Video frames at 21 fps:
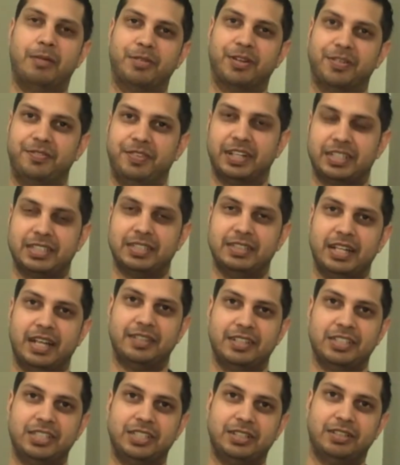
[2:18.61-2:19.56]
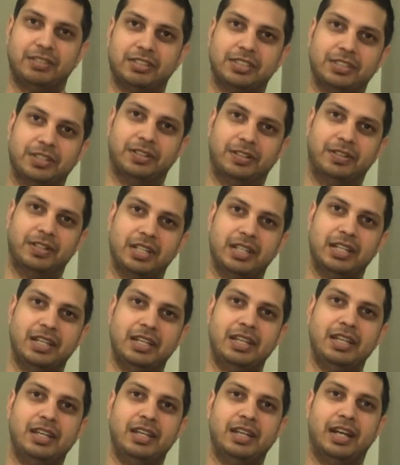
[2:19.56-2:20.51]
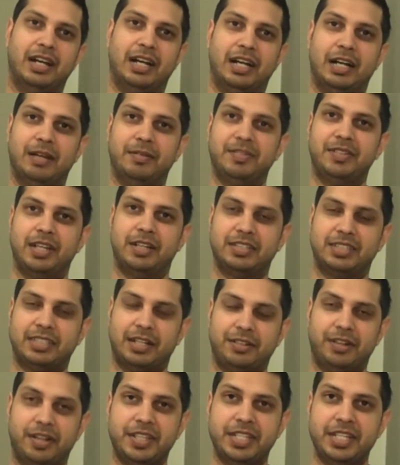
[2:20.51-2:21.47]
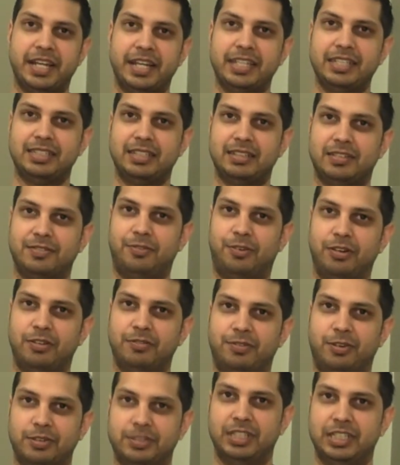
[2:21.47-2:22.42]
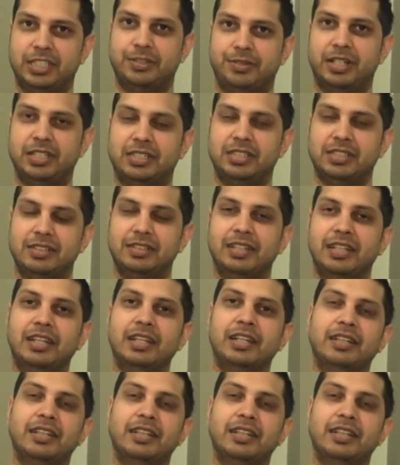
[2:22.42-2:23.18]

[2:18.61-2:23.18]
We're fixing that this year. So you got a center on the ice. It's a 4-on-4 situation.